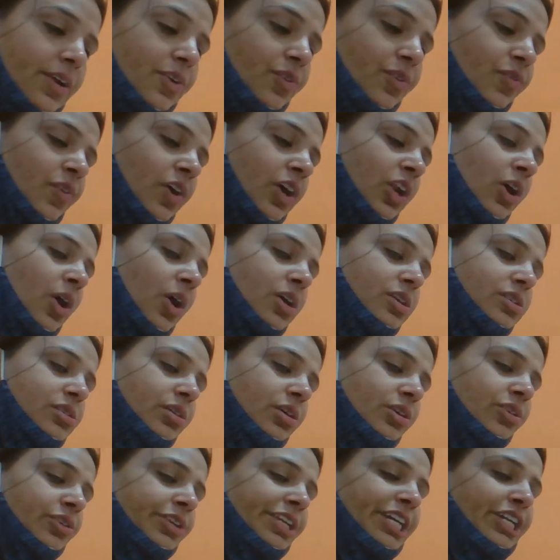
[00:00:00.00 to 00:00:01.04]
one also,
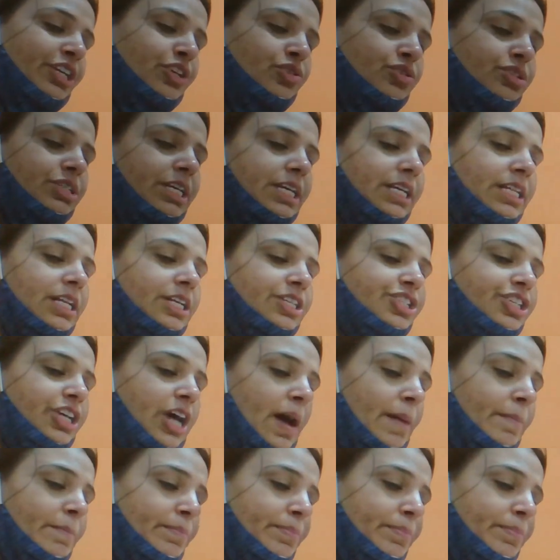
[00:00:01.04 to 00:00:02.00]
you need to see the jump.